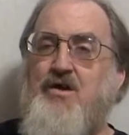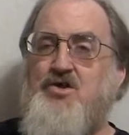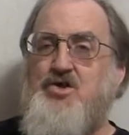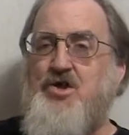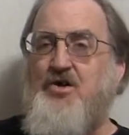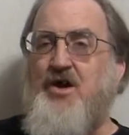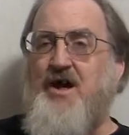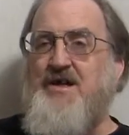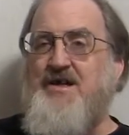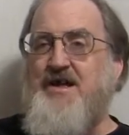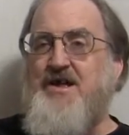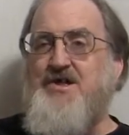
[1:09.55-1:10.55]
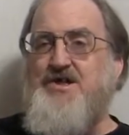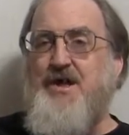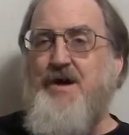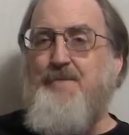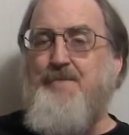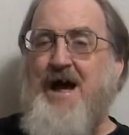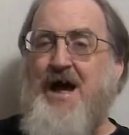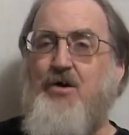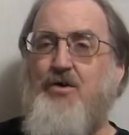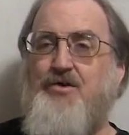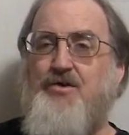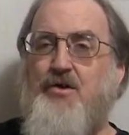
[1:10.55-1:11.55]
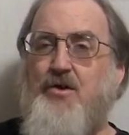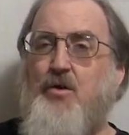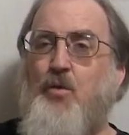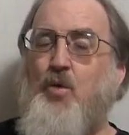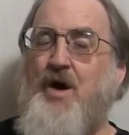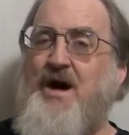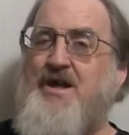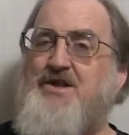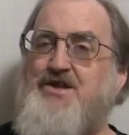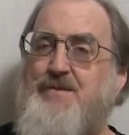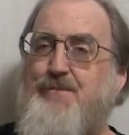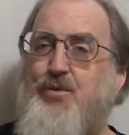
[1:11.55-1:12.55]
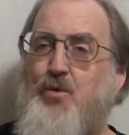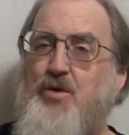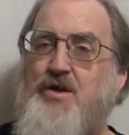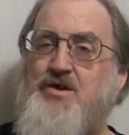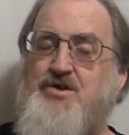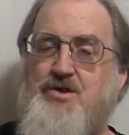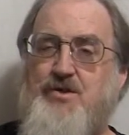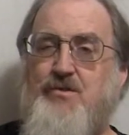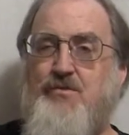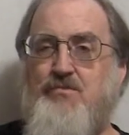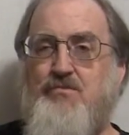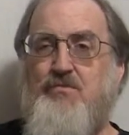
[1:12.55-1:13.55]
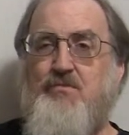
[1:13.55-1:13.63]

general ideas about why it is important to